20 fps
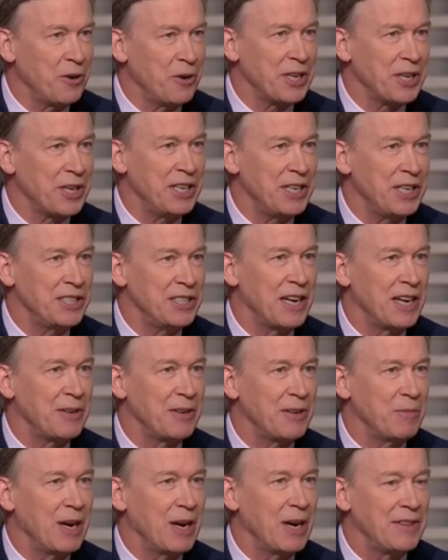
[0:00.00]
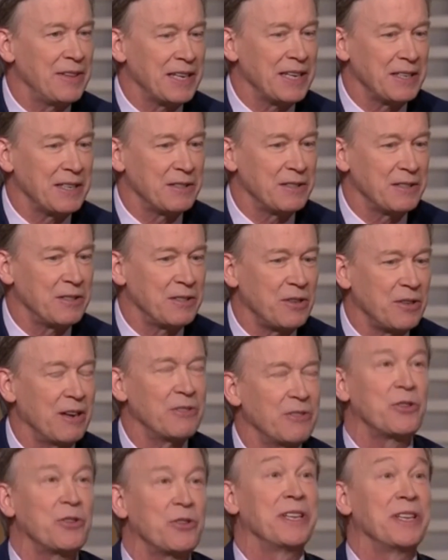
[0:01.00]
I don't think it is, and I think it's
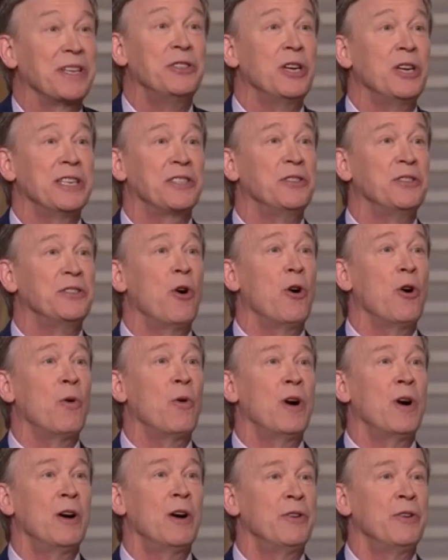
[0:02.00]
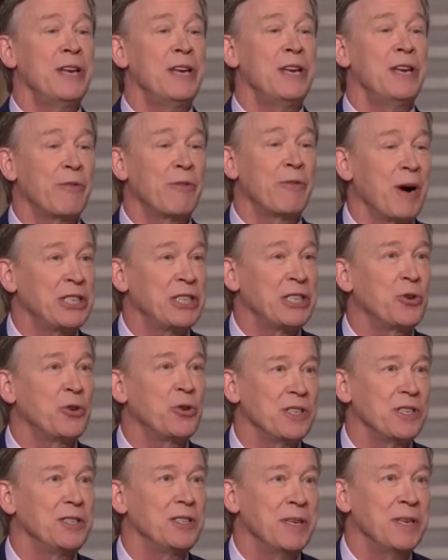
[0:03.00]
certainly never my
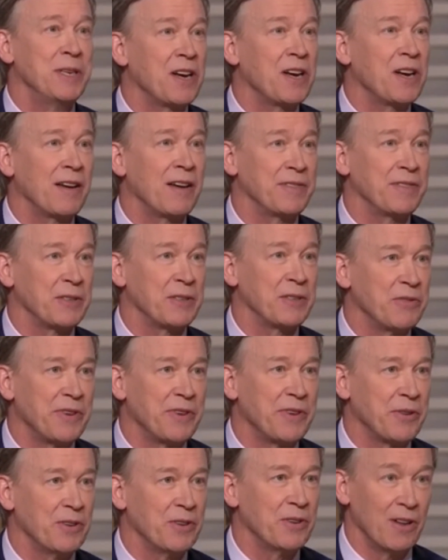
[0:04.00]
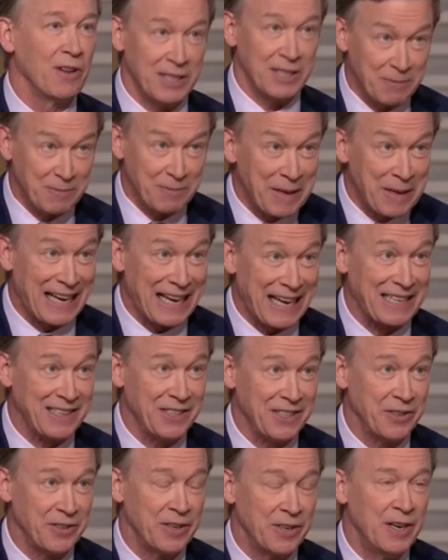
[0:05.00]
choice to be in conflict with federal law. Let's make
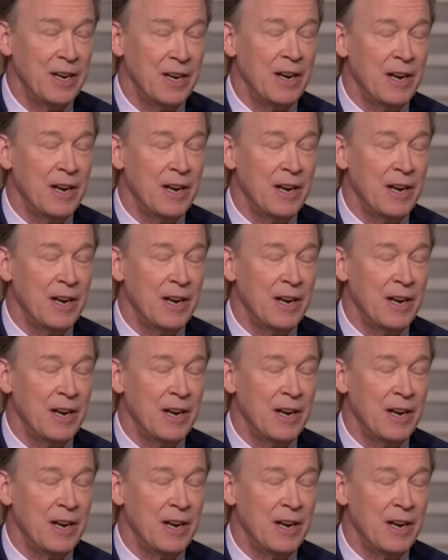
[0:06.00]
that clear.